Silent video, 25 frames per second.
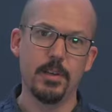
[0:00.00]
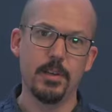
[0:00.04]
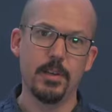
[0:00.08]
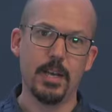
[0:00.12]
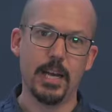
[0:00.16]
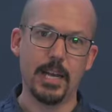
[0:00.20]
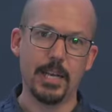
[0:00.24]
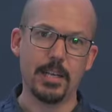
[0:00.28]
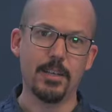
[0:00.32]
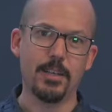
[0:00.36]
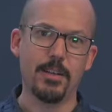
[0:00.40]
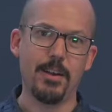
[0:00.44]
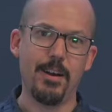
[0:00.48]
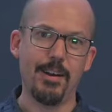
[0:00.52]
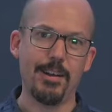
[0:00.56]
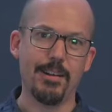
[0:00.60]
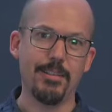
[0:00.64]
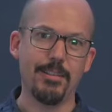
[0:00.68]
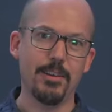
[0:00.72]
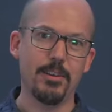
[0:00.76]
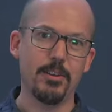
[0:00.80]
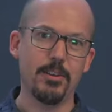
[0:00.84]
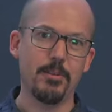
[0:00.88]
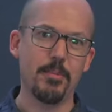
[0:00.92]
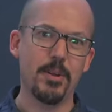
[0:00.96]
I'm going to talk a
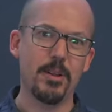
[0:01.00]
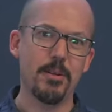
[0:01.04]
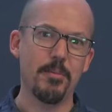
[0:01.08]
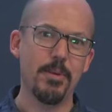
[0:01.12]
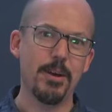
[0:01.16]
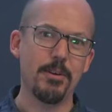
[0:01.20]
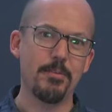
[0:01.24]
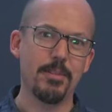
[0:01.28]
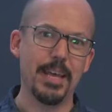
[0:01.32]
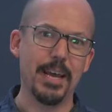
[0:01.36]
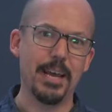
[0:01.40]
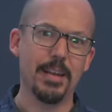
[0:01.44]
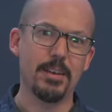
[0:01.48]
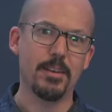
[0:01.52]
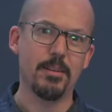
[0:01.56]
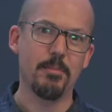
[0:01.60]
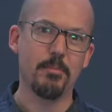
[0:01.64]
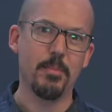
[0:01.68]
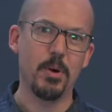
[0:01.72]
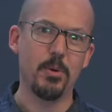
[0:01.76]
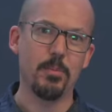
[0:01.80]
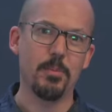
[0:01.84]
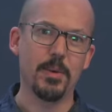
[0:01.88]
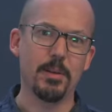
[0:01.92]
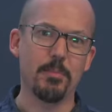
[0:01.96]
little bit about that in a
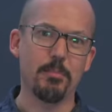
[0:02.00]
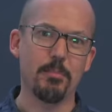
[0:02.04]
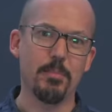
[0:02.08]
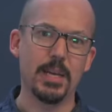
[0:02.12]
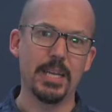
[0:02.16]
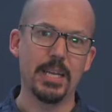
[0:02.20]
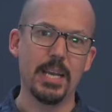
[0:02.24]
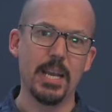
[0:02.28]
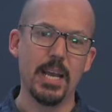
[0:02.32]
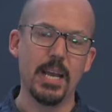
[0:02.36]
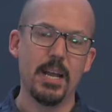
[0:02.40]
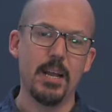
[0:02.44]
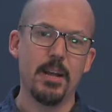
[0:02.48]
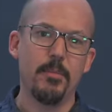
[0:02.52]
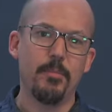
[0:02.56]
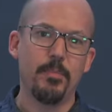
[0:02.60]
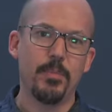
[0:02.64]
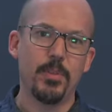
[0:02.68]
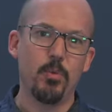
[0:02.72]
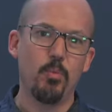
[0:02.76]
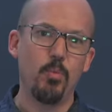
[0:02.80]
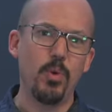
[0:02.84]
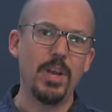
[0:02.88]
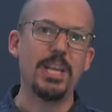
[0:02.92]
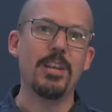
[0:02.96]
moment, but
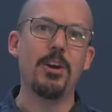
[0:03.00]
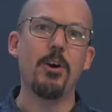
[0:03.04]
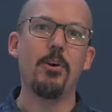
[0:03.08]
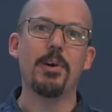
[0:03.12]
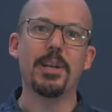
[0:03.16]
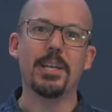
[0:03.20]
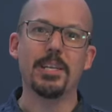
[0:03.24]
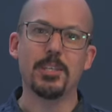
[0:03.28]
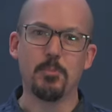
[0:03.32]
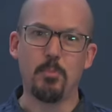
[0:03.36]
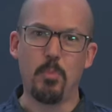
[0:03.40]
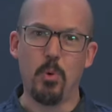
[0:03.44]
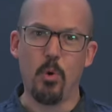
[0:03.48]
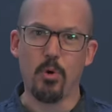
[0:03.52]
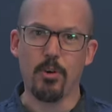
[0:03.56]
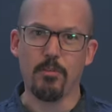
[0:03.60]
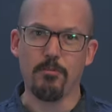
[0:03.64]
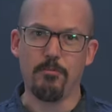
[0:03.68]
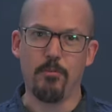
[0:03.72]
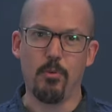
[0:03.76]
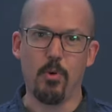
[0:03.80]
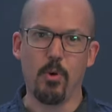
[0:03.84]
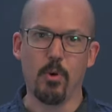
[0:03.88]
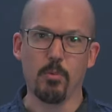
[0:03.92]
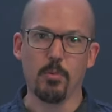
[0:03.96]
we know it as port
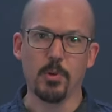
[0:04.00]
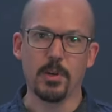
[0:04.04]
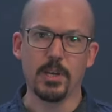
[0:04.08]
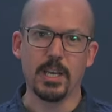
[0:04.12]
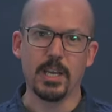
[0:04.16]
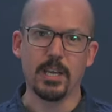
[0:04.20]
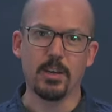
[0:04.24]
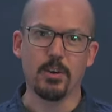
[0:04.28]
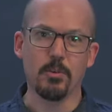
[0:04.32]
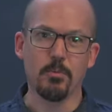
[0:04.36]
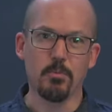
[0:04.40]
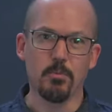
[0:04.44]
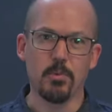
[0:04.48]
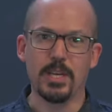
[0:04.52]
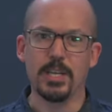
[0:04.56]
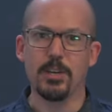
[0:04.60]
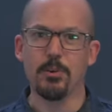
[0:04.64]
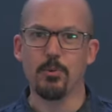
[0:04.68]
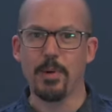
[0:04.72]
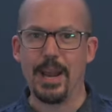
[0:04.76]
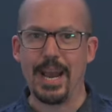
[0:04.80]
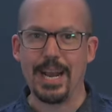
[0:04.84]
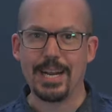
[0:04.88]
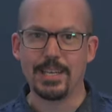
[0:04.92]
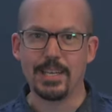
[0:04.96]
forwarding or
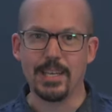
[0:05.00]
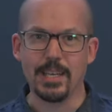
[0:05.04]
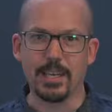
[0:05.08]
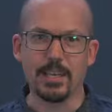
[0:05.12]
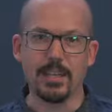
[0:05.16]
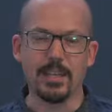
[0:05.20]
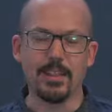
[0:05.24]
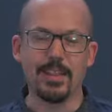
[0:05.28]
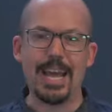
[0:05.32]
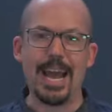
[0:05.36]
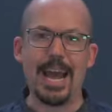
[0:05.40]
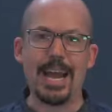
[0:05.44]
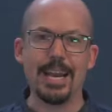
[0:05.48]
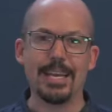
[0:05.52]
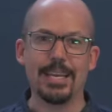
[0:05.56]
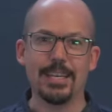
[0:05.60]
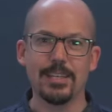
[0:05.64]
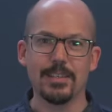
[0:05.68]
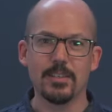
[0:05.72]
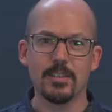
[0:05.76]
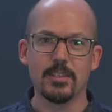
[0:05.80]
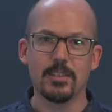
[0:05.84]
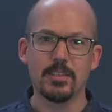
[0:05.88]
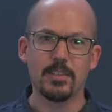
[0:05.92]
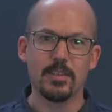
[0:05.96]
redirecting, and that
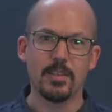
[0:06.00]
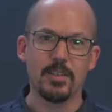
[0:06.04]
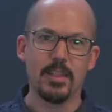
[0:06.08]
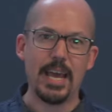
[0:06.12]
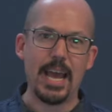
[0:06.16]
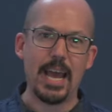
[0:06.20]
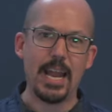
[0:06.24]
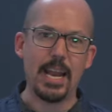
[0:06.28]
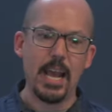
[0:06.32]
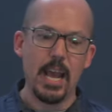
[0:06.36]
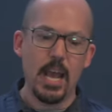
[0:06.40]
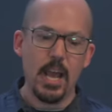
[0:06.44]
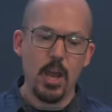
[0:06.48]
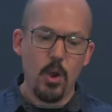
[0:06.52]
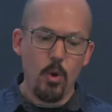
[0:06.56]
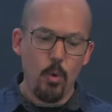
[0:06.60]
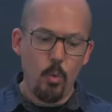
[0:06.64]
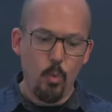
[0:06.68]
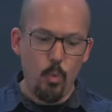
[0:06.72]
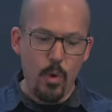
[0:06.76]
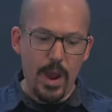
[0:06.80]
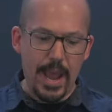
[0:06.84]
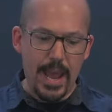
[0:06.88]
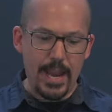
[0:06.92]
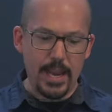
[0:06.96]
is that
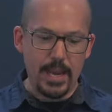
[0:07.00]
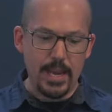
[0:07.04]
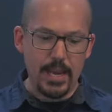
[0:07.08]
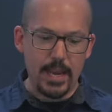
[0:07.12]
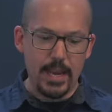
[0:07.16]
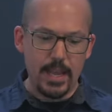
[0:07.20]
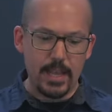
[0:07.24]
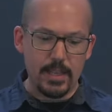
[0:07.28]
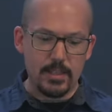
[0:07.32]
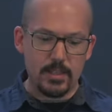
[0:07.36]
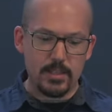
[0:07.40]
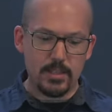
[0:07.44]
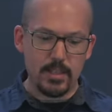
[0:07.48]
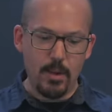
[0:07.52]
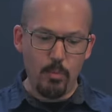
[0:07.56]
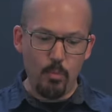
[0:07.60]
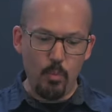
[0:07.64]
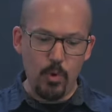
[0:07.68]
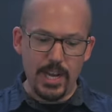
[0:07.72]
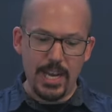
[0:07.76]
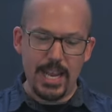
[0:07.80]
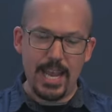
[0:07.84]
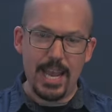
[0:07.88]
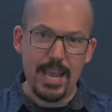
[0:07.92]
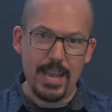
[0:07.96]
when
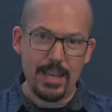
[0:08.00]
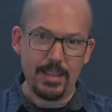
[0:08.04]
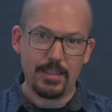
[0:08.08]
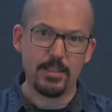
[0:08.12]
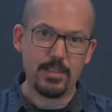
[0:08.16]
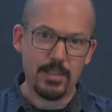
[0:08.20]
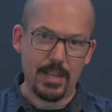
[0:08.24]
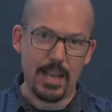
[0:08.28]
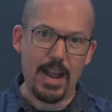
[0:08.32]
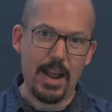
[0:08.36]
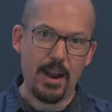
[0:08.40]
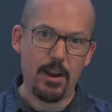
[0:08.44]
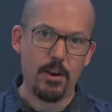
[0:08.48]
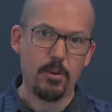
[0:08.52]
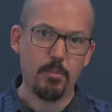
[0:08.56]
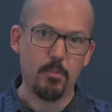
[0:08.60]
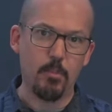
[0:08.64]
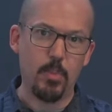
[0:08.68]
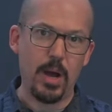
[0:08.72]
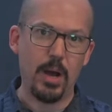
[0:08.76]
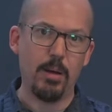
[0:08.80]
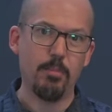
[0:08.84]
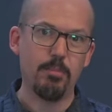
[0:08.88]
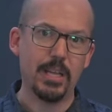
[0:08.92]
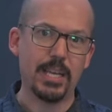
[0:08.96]
someone hits our
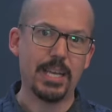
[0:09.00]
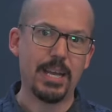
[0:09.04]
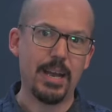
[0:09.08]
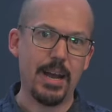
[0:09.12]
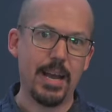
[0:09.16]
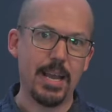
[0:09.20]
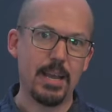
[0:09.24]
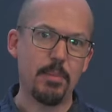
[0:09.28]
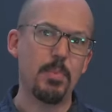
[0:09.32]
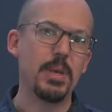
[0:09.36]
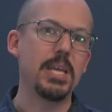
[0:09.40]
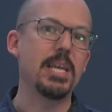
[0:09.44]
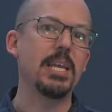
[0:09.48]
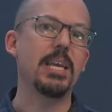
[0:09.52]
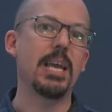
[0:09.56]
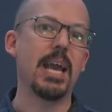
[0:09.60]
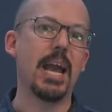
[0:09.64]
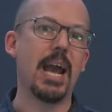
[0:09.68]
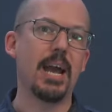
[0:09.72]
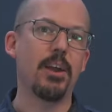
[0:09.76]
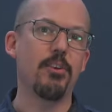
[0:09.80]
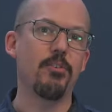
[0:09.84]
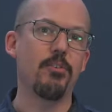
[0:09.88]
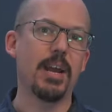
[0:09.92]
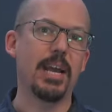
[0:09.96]
public I P
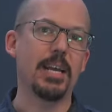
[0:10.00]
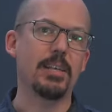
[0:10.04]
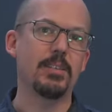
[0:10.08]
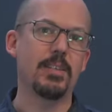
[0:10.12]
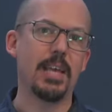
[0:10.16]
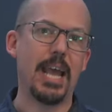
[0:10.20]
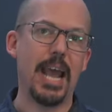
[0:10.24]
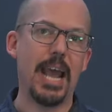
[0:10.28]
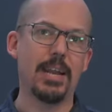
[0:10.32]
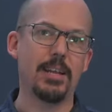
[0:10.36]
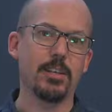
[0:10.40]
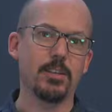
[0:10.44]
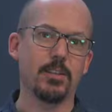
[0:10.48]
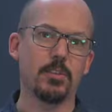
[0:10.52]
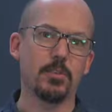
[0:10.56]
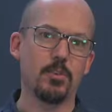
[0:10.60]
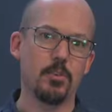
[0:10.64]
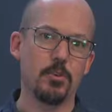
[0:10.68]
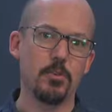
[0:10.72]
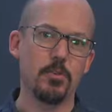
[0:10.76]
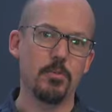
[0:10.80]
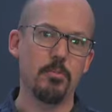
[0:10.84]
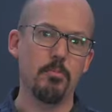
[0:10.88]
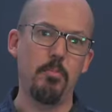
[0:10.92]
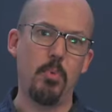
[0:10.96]
address at a
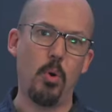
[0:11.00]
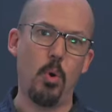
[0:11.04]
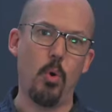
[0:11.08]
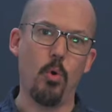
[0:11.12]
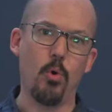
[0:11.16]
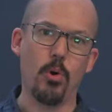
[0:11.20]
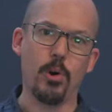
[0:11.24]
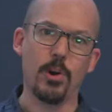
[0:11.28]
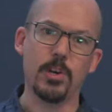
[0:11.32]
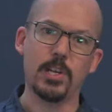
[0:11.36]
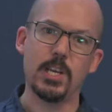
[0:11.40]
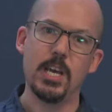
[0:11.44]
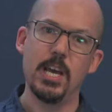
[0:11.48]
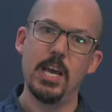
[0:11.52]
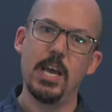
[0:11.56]
certain port,